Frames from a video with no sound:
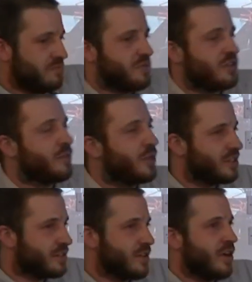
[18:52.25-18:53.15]
something
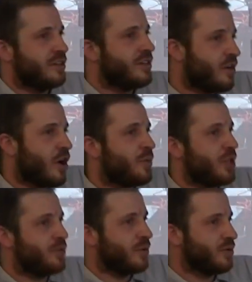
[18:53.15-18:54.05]
designed, there are
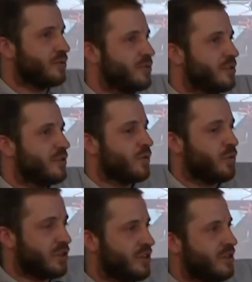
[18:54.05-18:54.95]
people
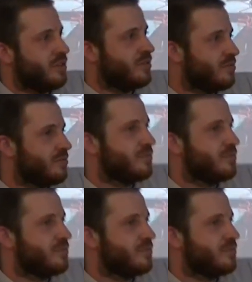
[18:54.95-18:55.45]
within